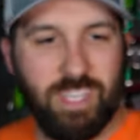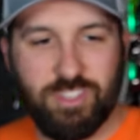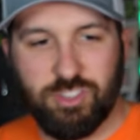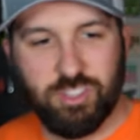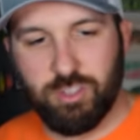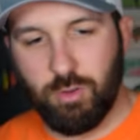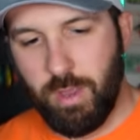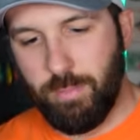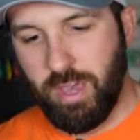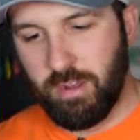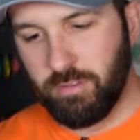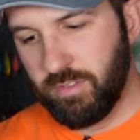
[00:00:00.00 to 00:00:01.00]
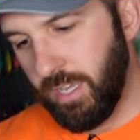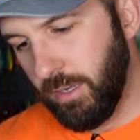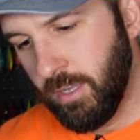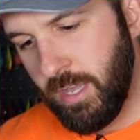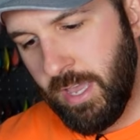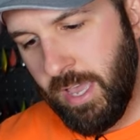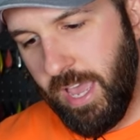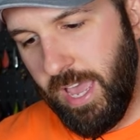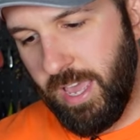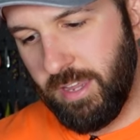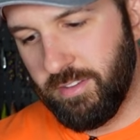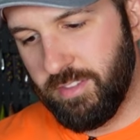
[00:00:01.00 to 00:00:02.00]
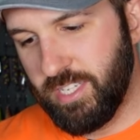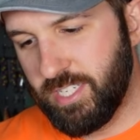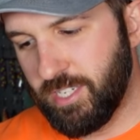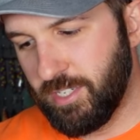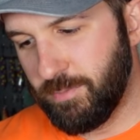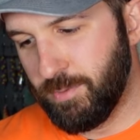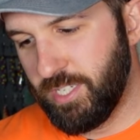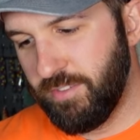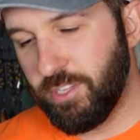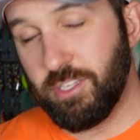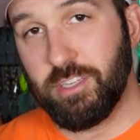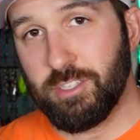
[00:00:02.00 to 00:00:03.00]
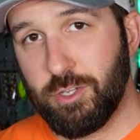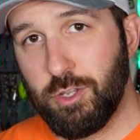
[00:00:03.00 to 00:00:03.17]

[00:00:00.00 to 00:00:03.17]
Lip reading: it's just a great paddle tail. And this specifically, the